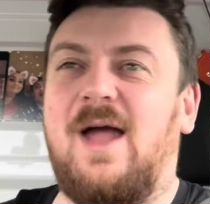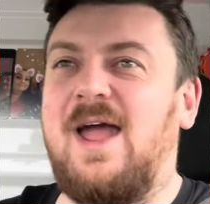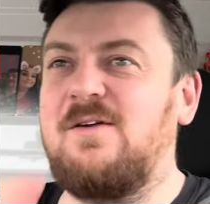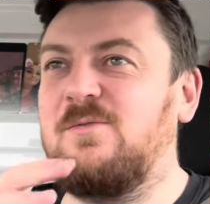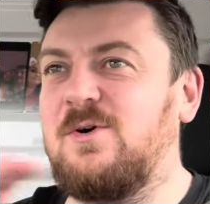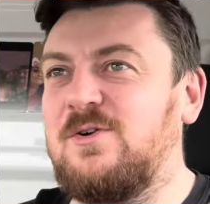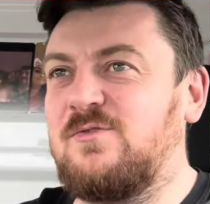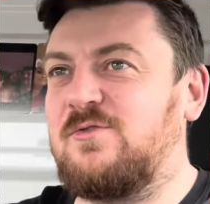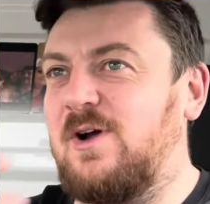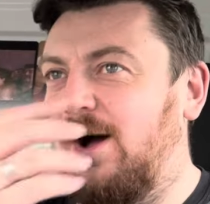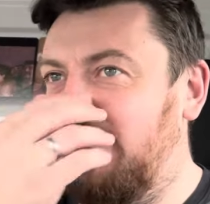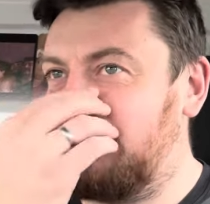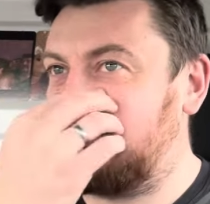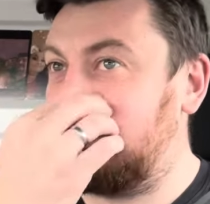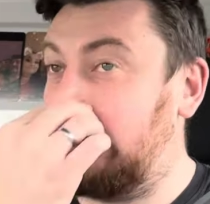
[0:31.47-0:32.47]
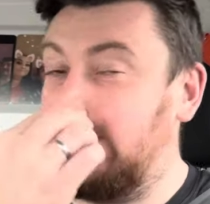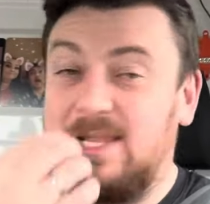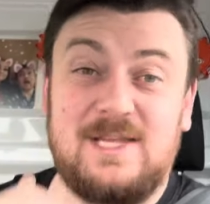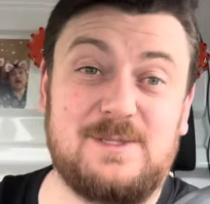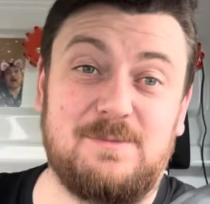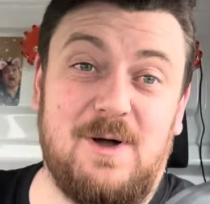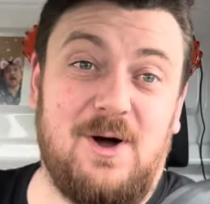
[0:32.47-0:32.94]
Everyone dropped
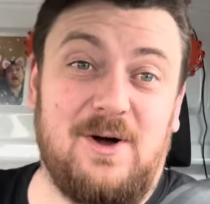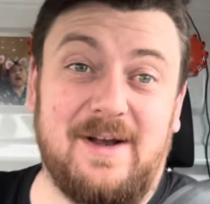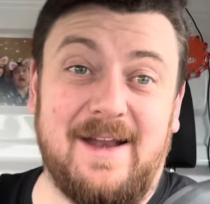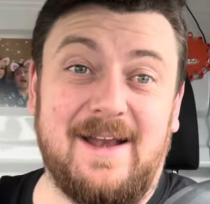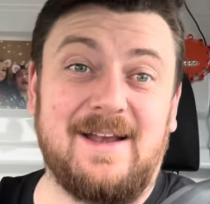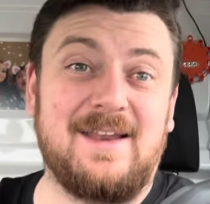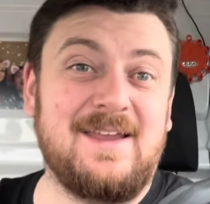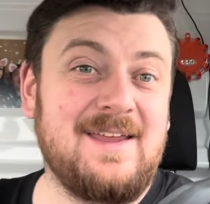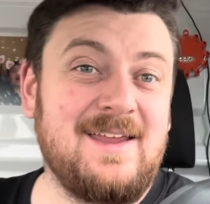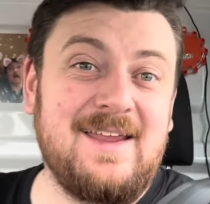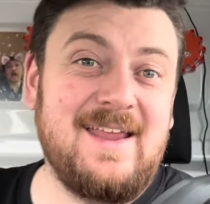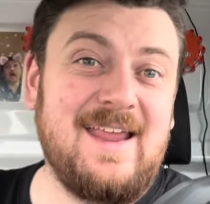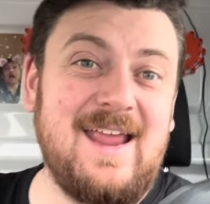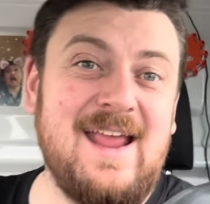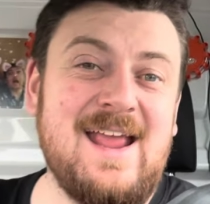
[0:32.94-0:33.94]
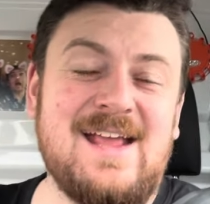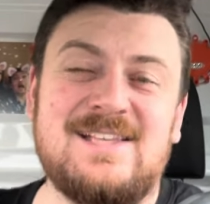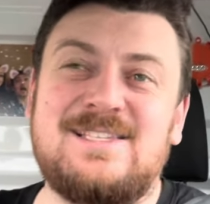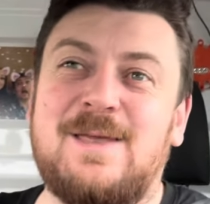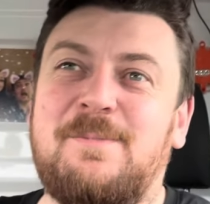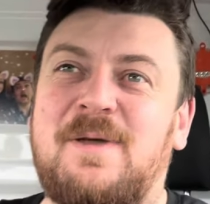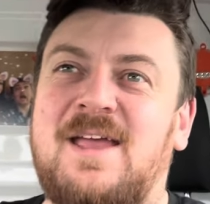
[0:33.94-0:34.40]
this morning,
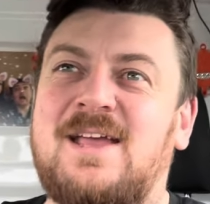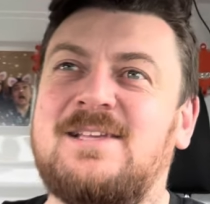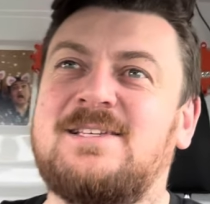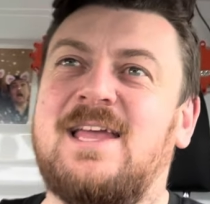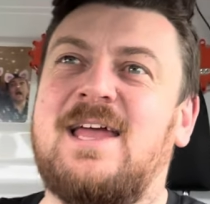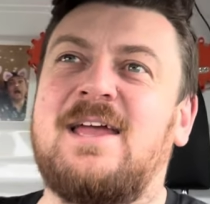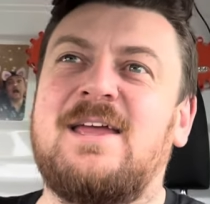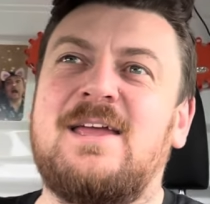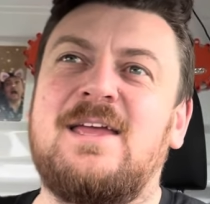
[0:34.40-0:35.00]
easy peasy.